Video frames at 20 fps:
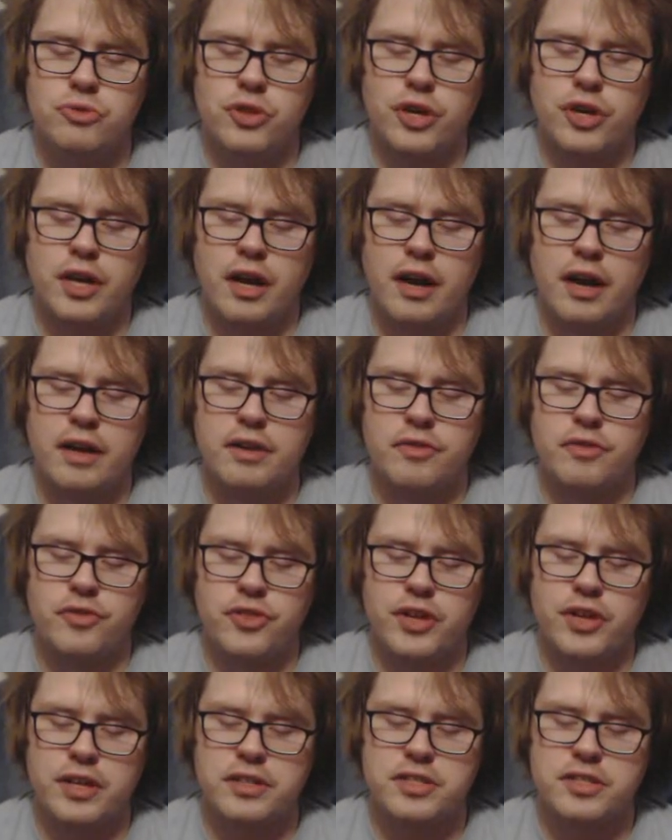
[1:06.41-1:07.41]
the kind of
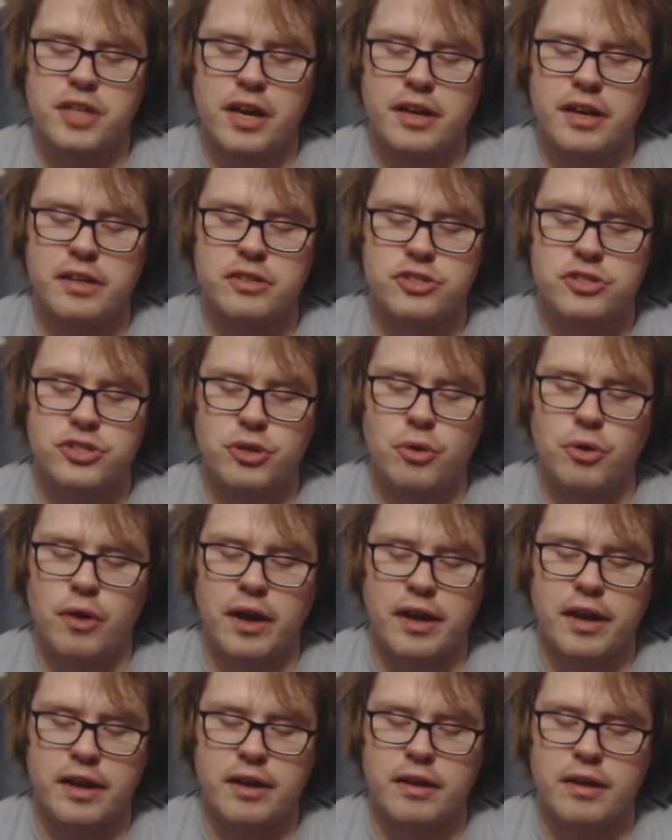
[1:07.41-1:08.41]
things I
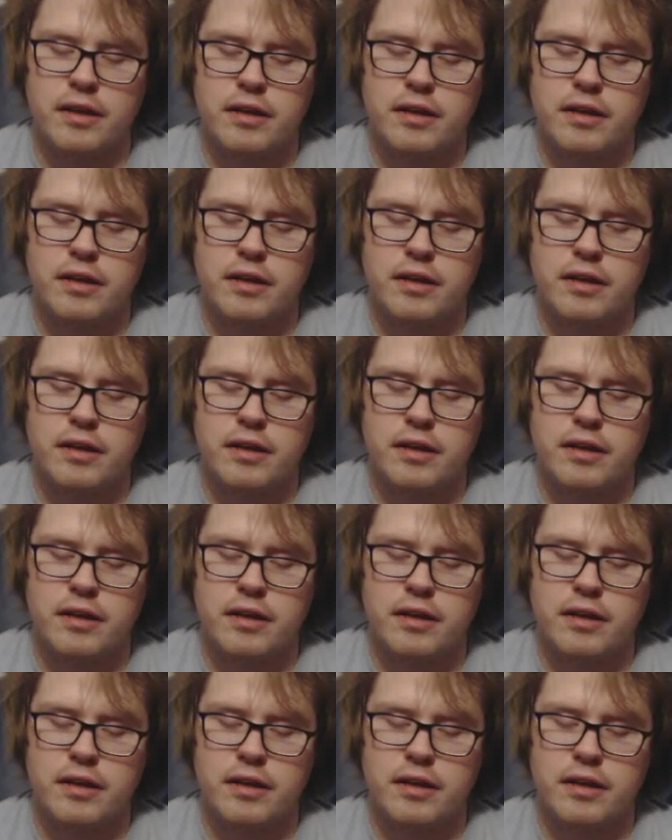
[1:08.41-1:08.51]
enjoy,